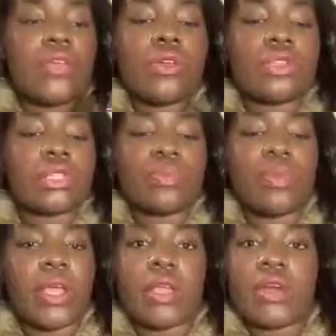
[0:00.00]
you just
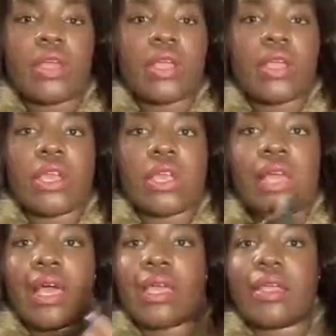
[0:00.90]
spray it on there and
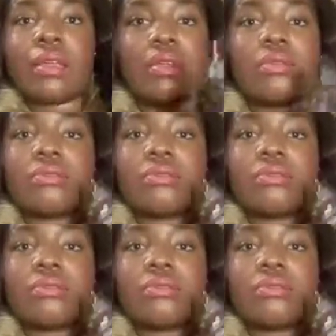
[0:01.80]
like